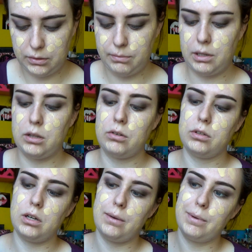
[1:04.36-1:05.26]
Let me close
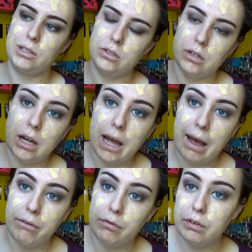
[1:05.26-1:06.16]
that up. I still got
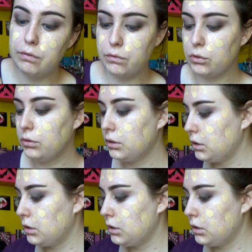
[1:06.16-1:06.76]
half of it full.